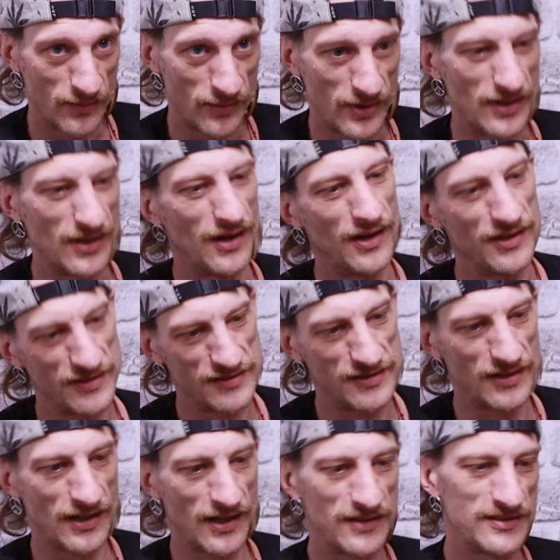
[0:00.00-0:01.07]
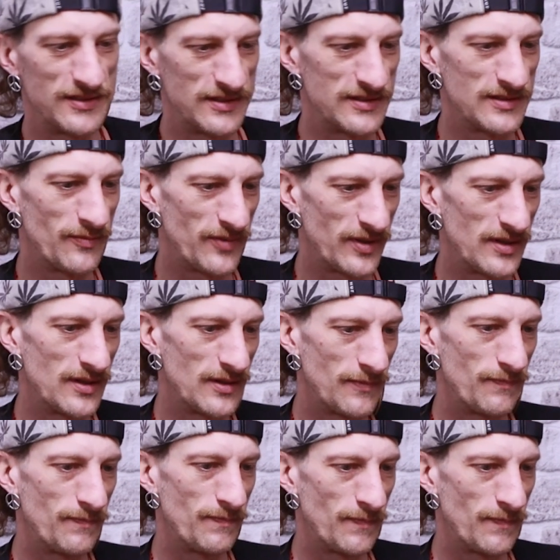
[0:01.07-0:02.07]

But yeah, I just think actually something that